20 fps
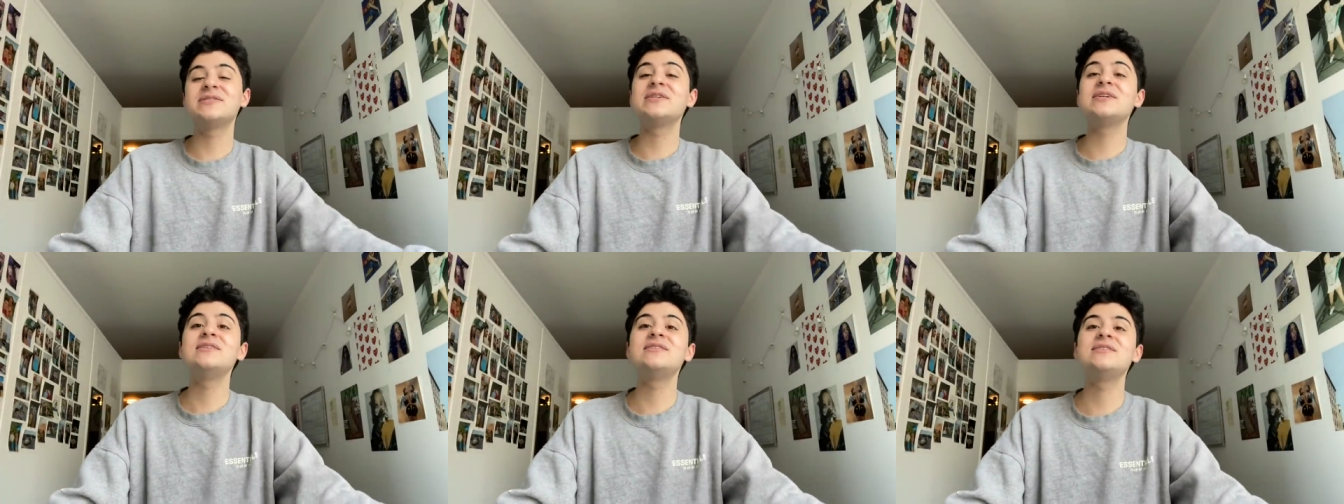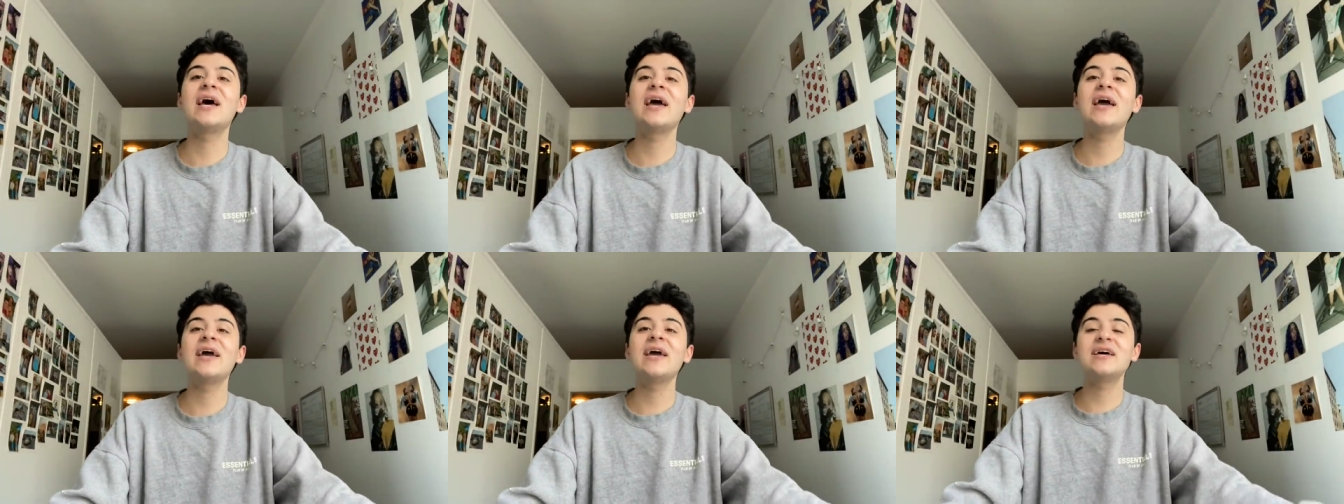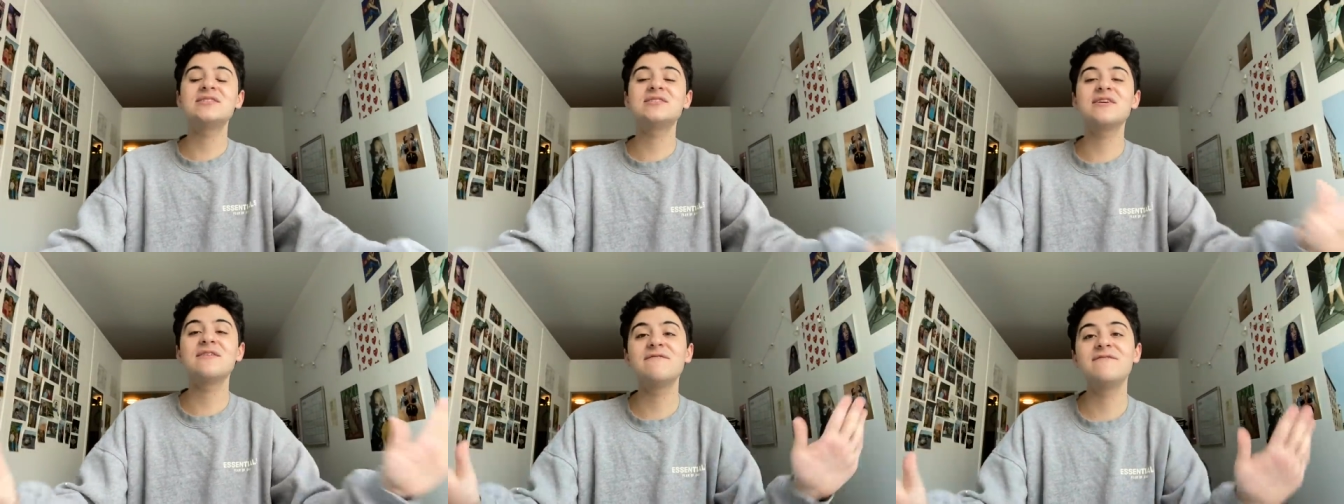Today
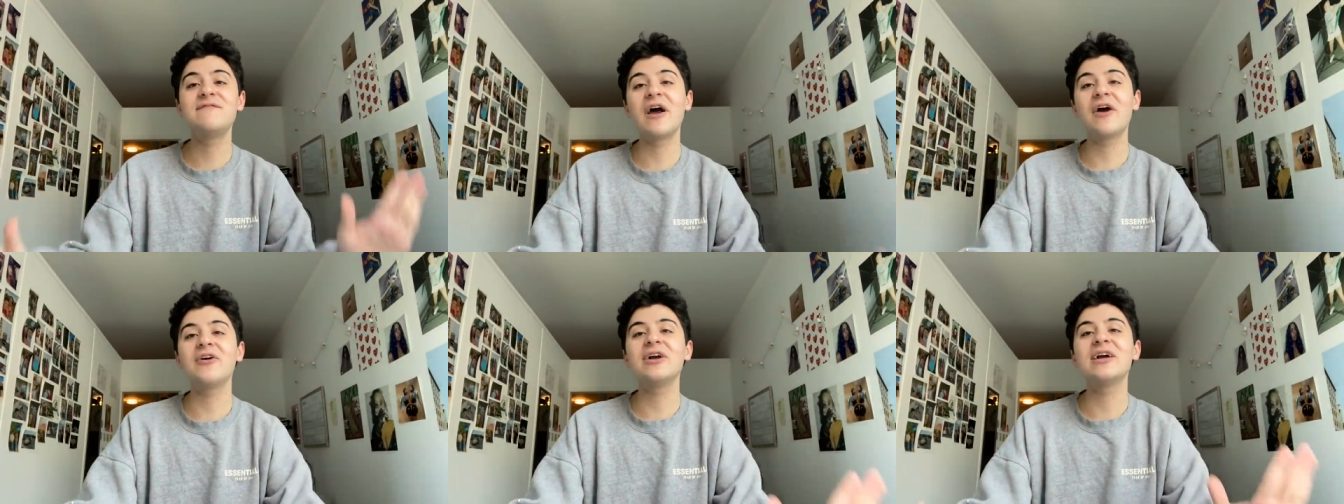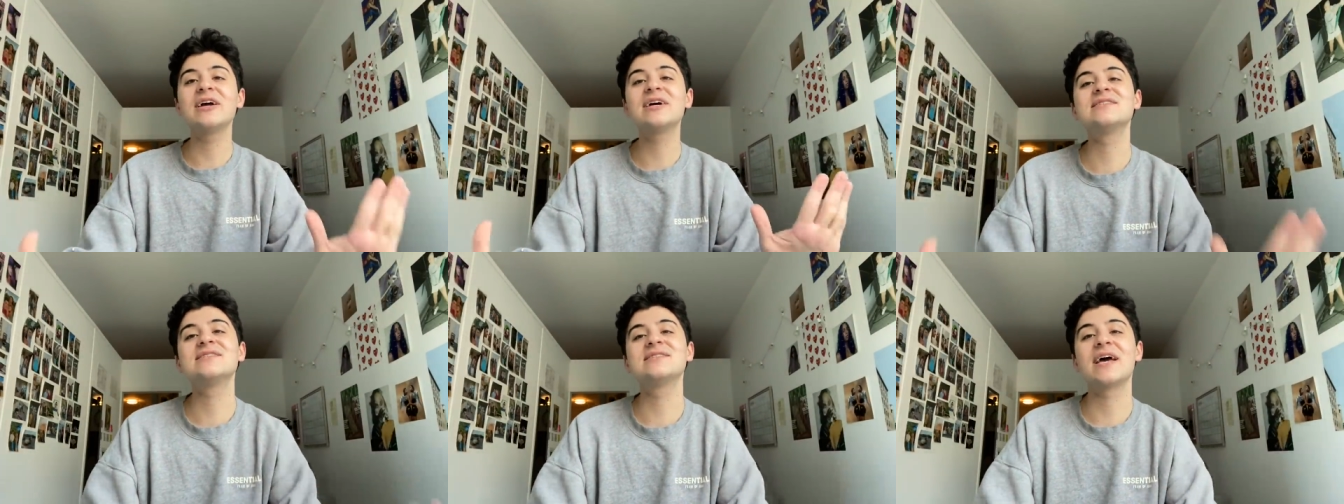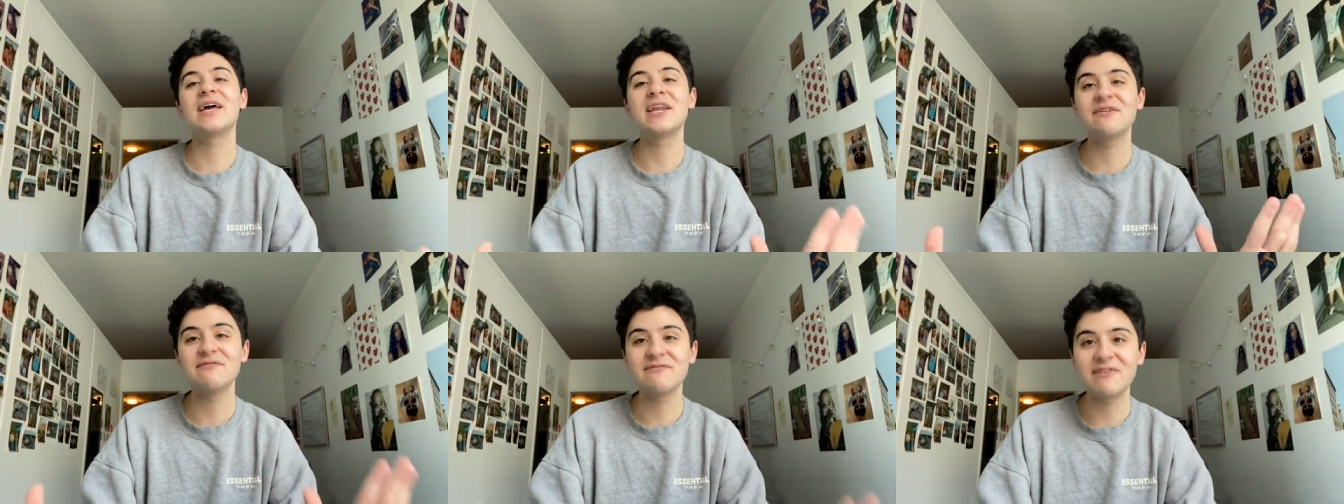is a very
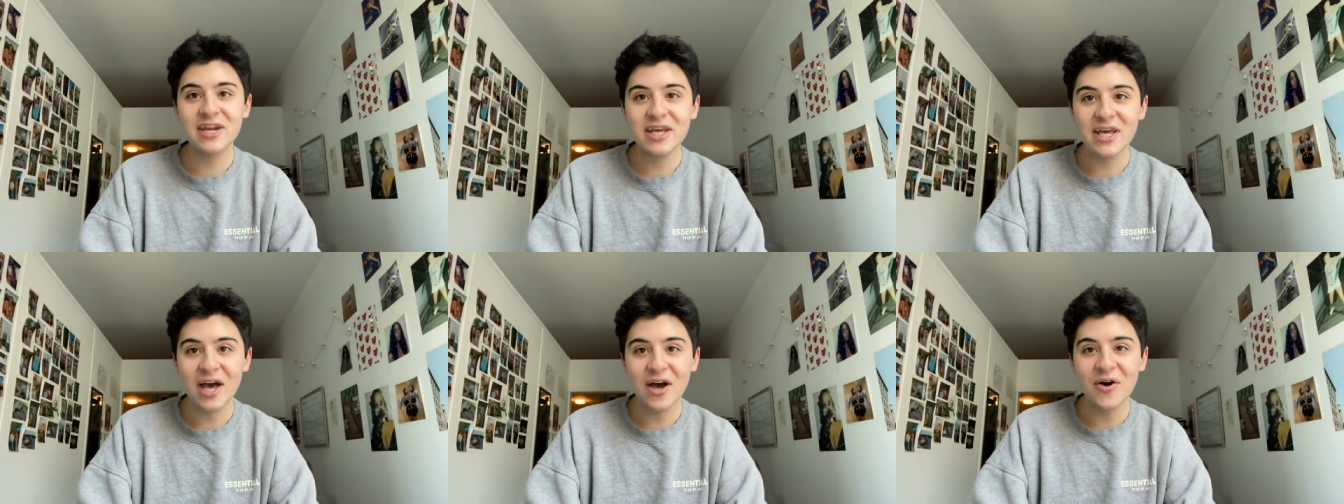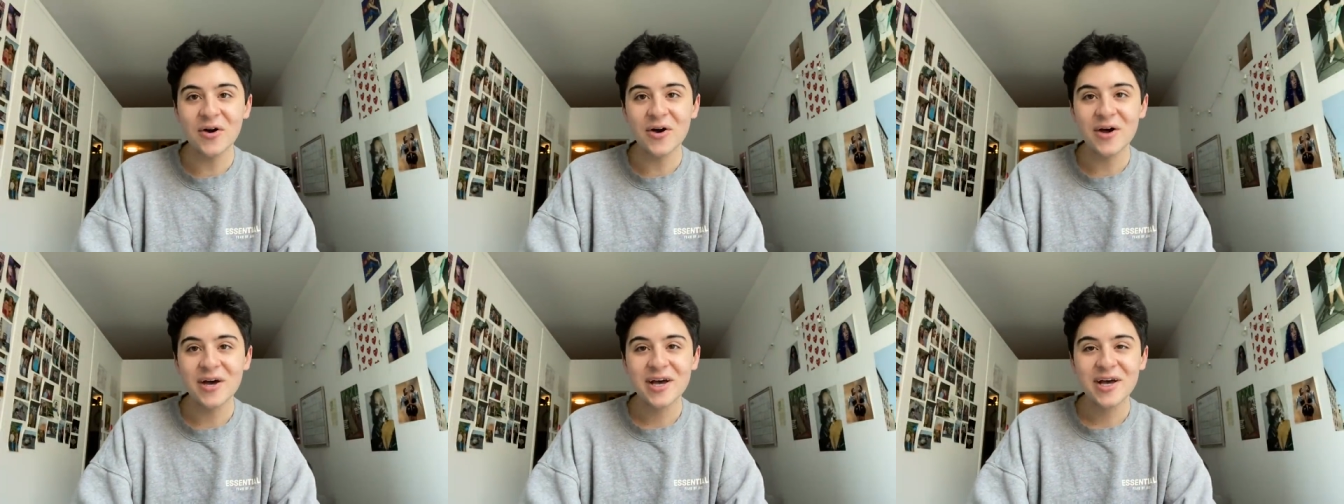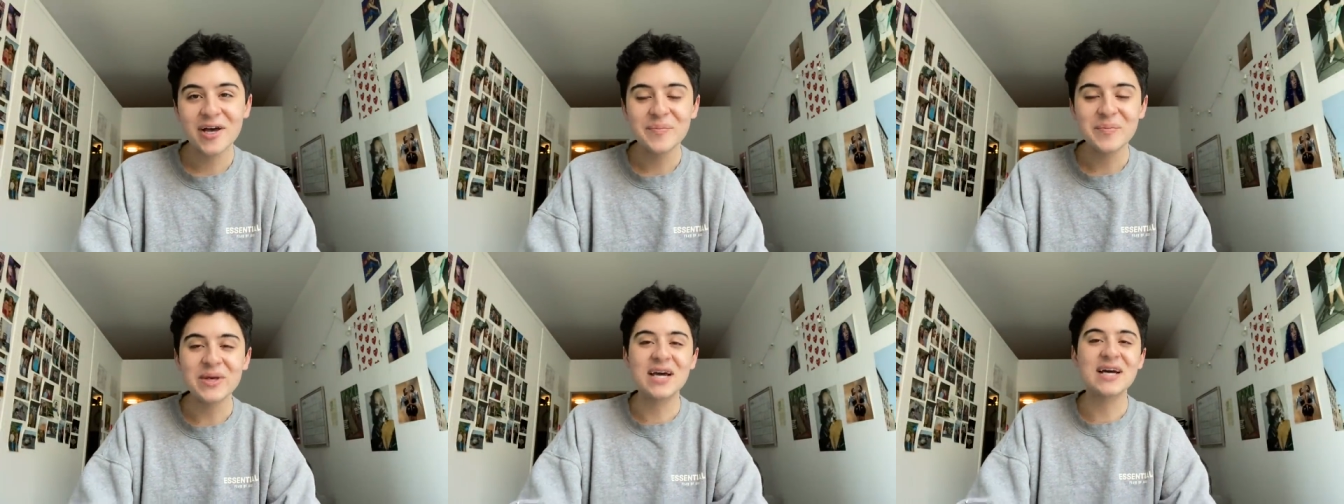exciting video
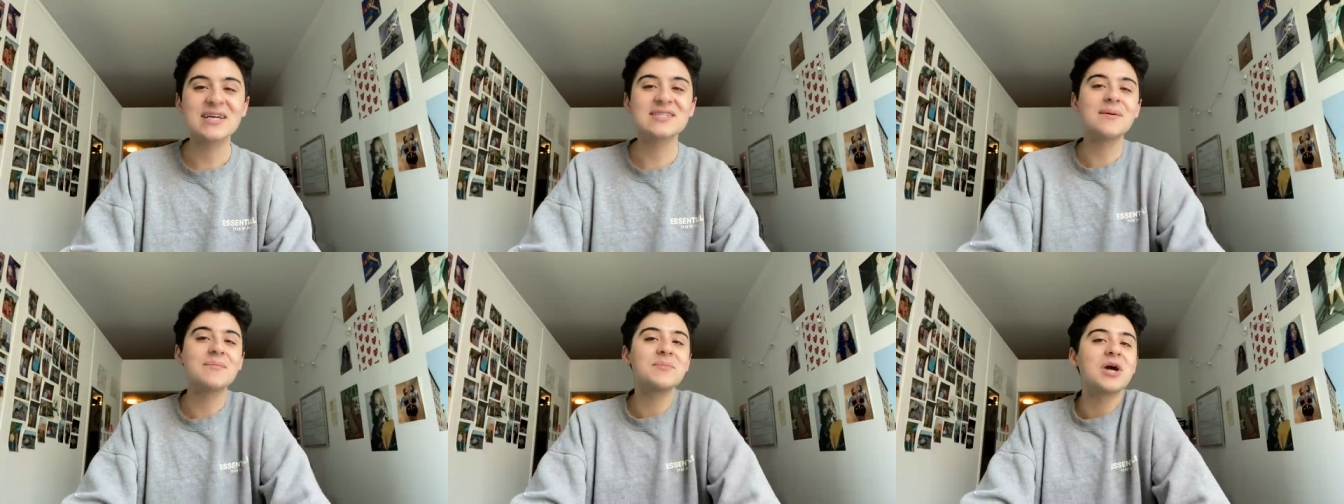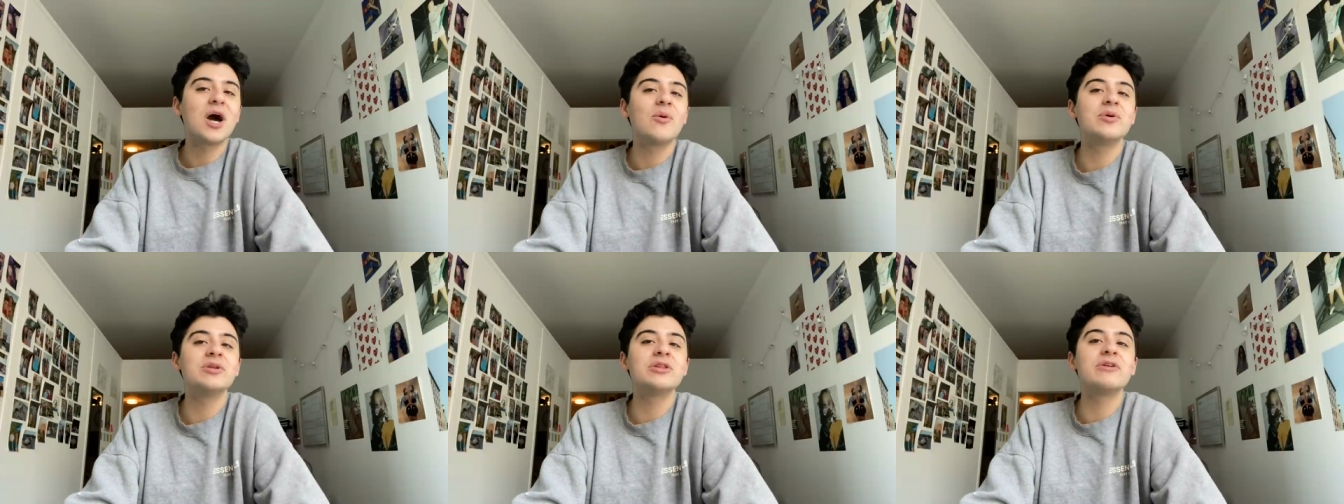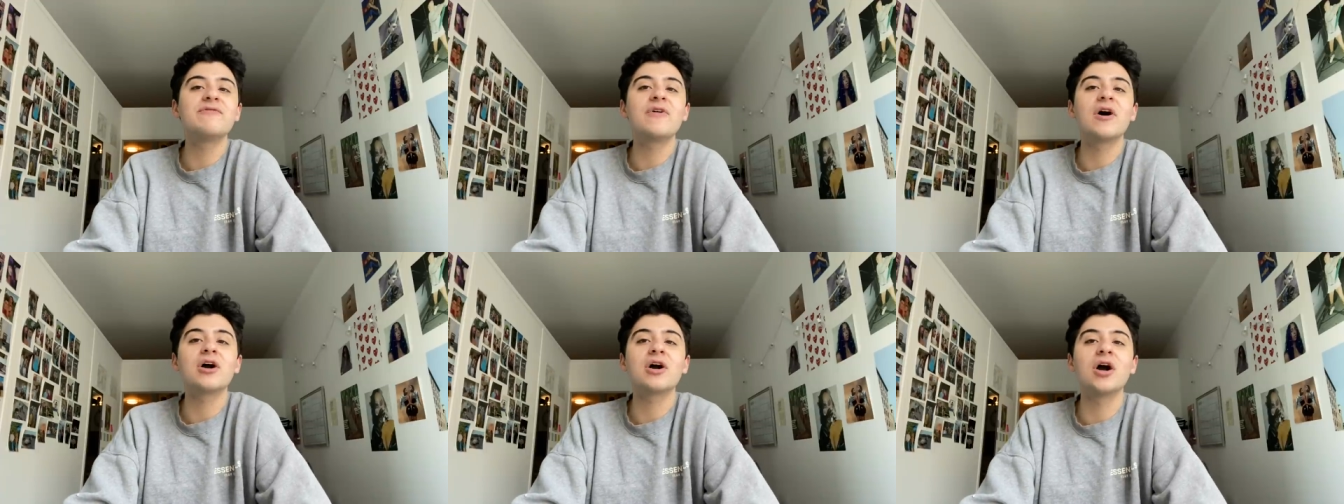because I'm going the fuck